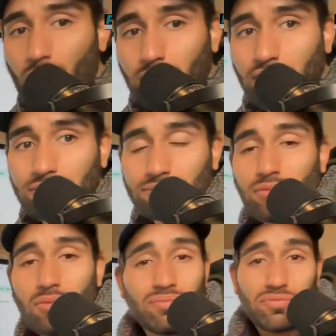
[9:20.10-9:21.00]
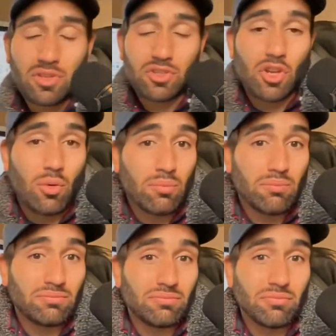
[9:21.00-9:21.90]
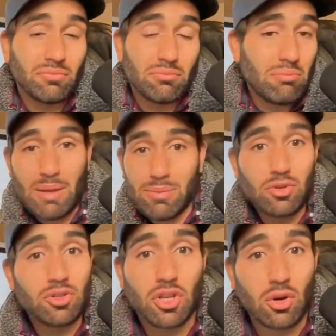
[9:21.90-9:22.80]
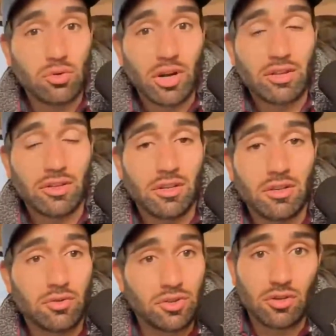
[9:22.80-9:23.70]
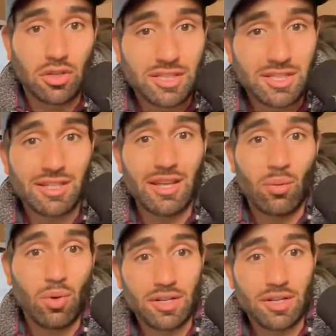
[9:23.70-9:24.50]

right? So maybe you just go directly to those. They're listed, they want to